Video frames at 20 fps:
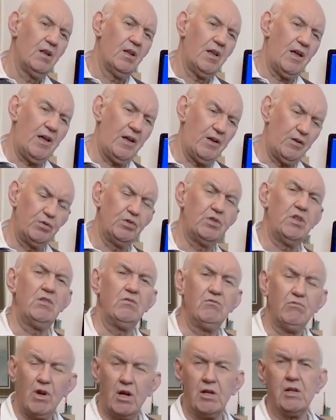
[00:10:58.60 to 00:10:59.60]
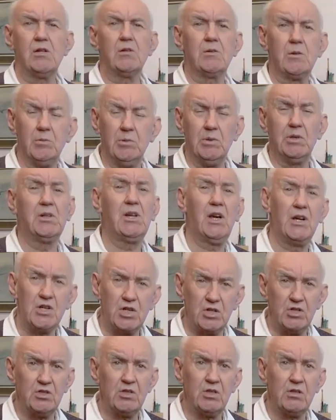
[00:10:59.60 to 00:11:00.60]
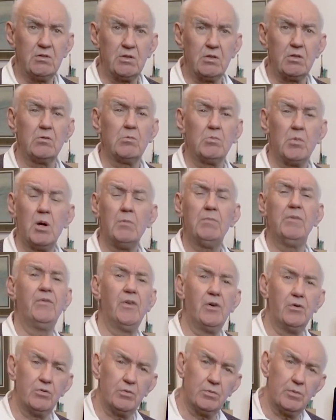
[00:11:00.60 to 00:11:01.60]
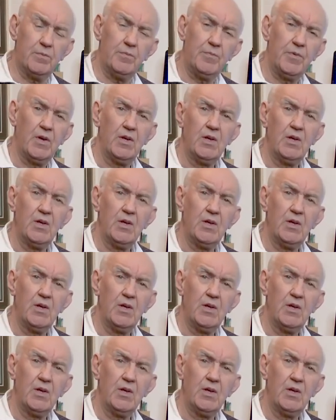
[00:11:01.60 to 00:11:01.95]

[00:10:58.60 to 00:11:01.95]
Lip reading: housing radio communication systems that might be vulnerable.